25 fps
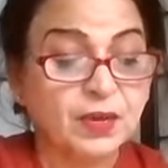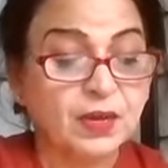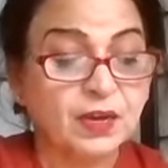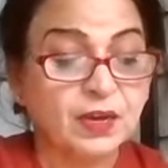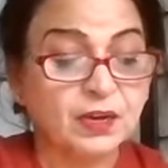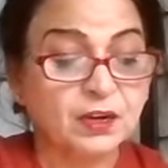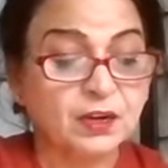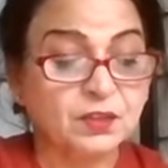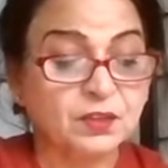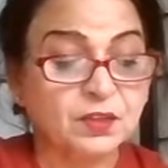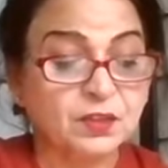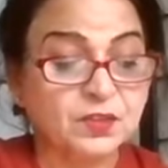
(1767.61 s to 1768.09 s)

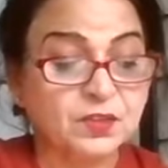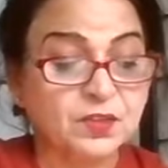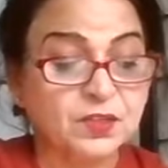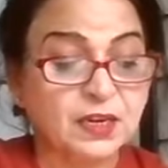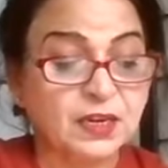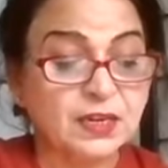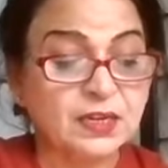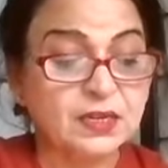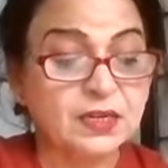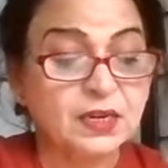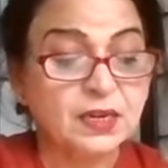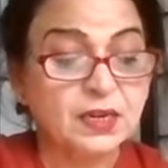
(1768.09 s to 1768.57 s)
Another
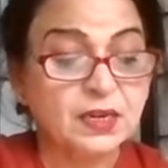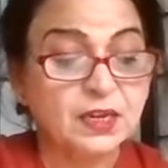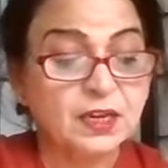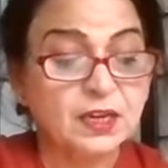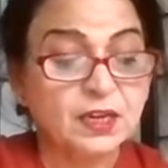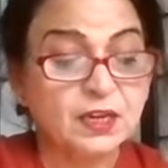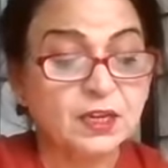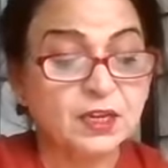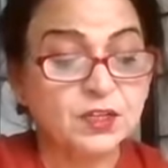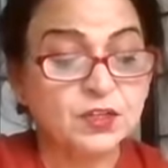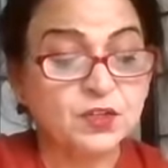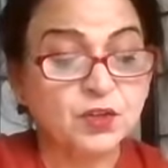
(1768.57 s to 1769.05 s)
said,
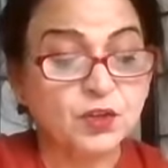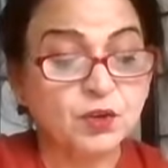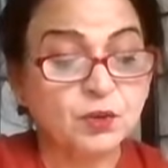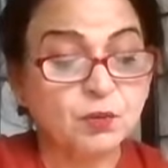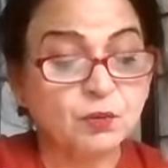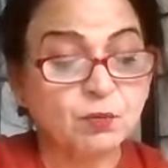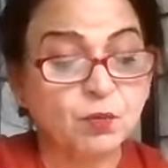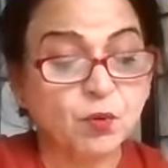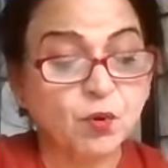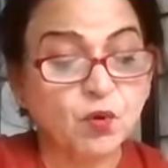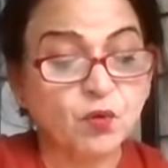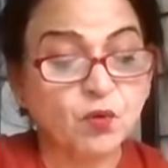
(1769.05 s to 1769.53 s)
His
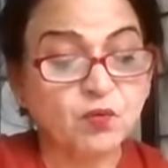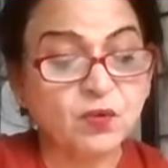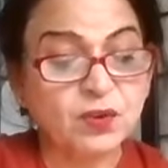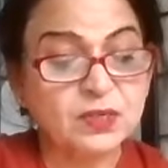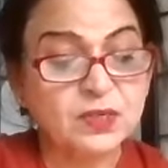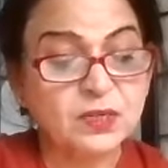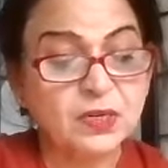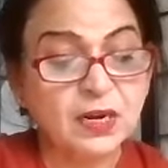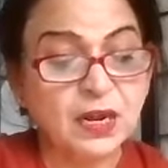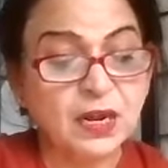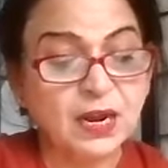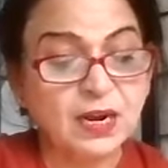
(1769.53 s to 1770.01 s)
bow
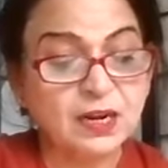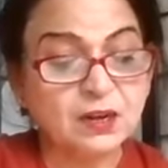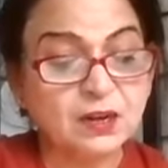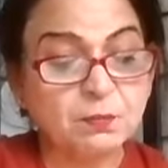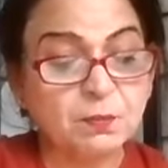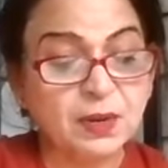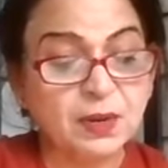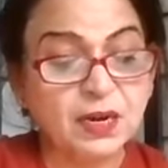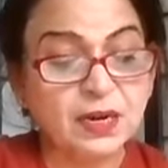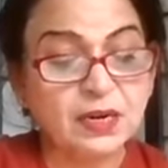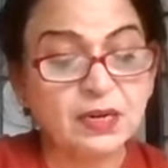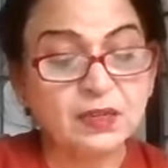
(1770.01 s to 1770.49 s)
was not
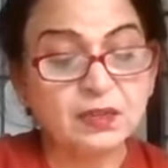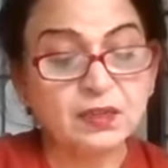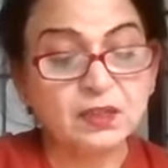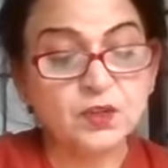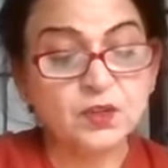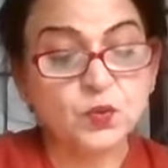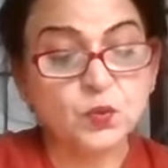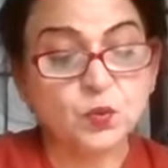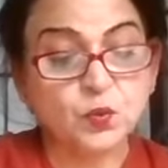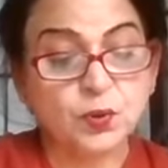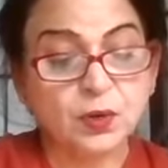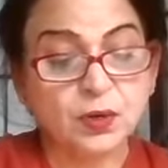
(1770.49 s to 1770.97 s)
made in
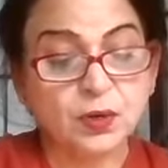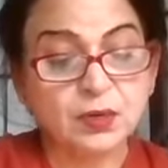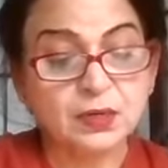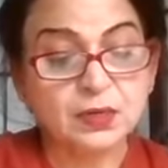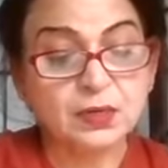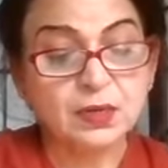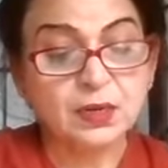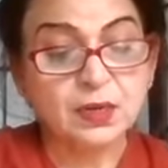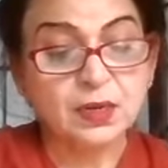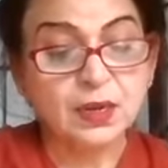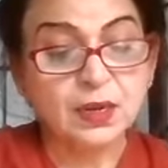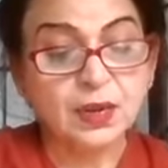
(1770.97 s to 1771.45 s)
this world,